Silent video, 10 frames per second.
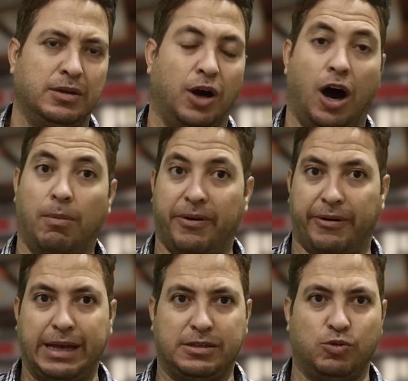
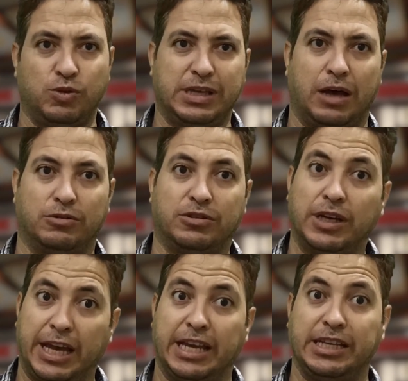operates without
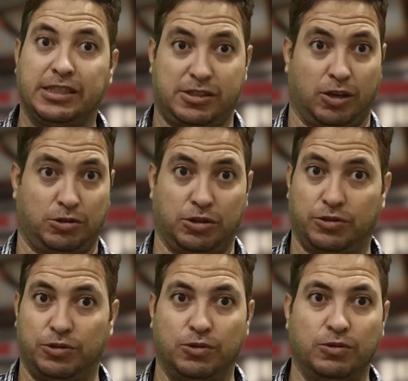any social
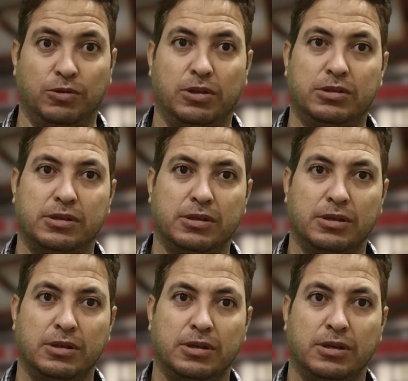rules,
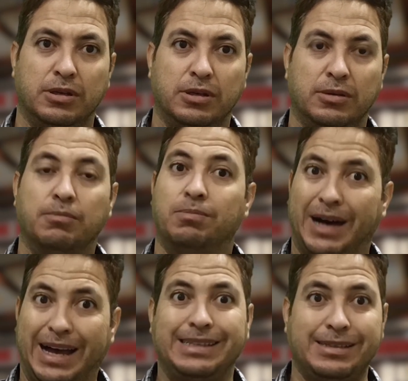
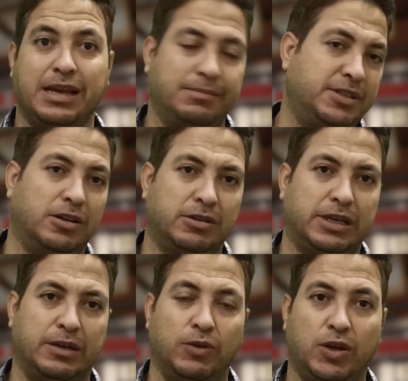by the same
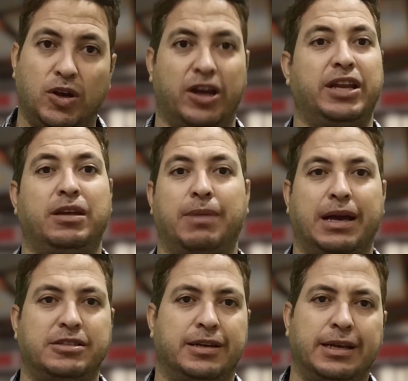token we couldn't
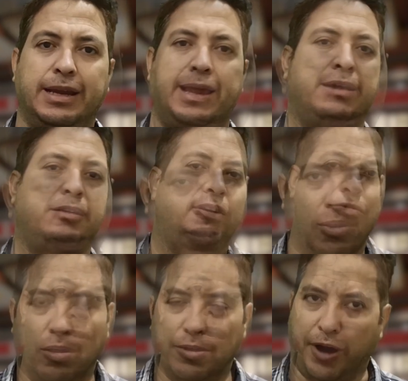imagine any language
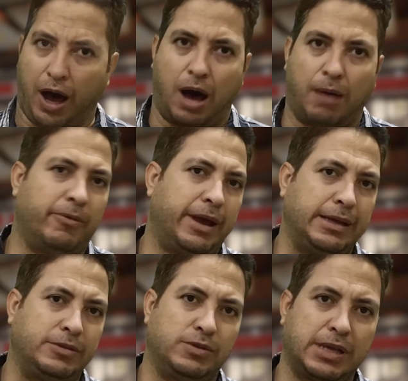could
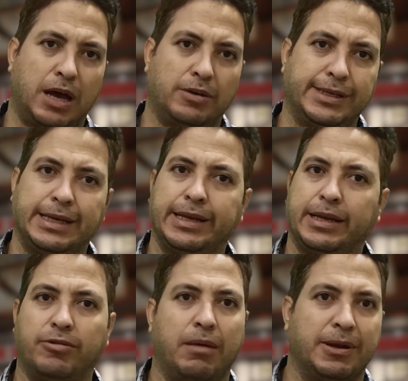operate without any
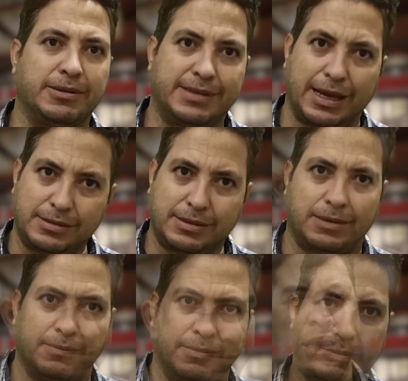grammar
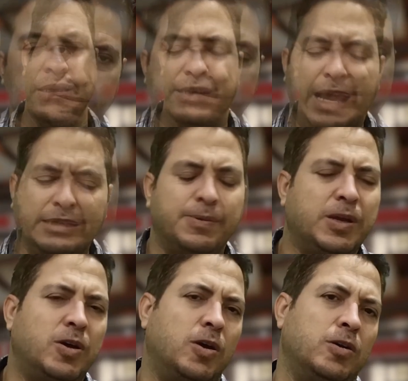system. That's
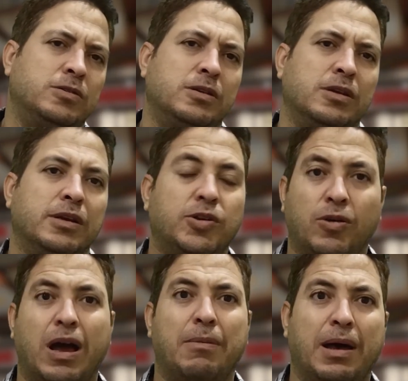because
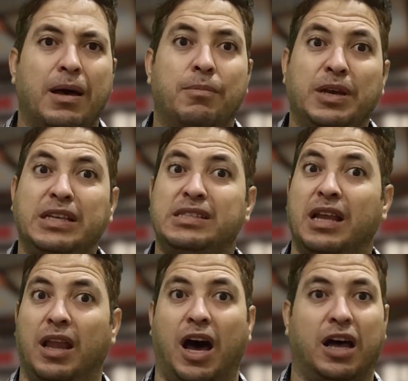grammar means a
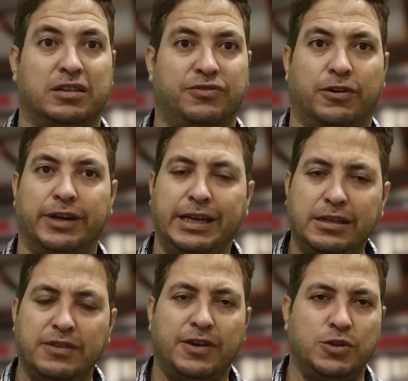lot for
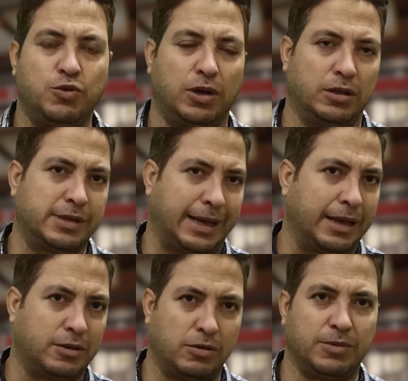individuals
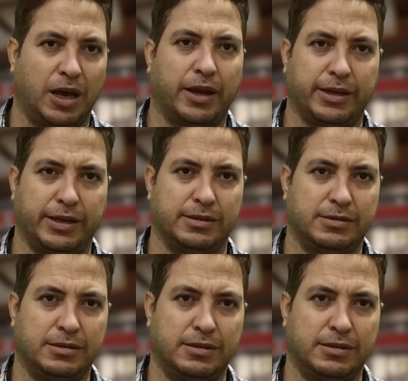and communities.